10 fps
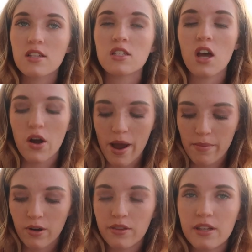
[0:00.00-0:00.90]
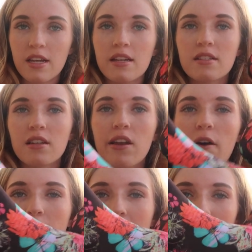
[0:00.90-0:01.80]
So I bought these
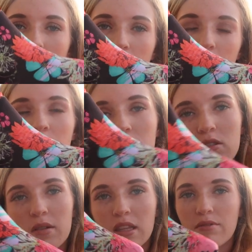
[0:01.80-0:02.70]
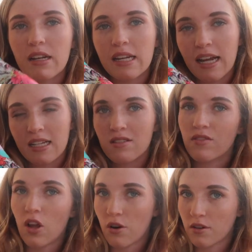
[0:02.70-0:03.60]
low heel boots with a really nice
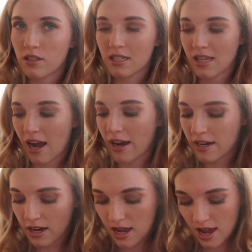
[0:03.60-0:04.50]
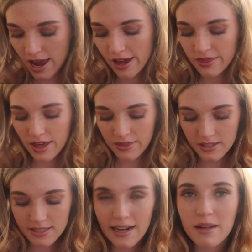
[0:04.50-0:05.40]
floral design. And then the
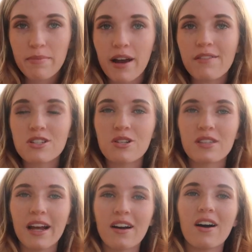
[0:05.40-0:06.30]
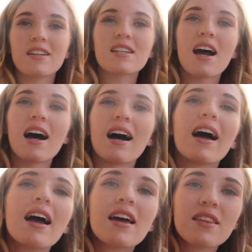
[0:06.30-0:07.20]
second pair of shoes I got
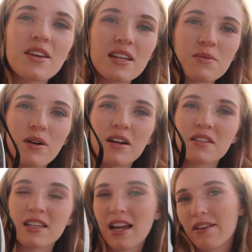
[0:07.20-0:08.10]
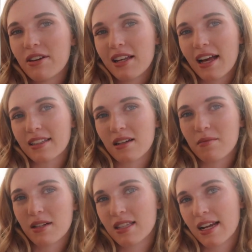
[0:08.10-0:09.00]
are these ones, and I really like
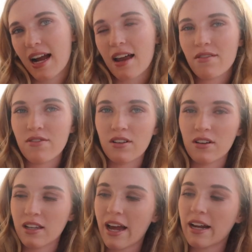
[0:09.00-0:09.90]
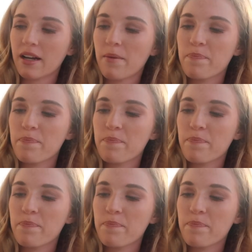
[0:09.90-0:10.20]
them because they kind of look like,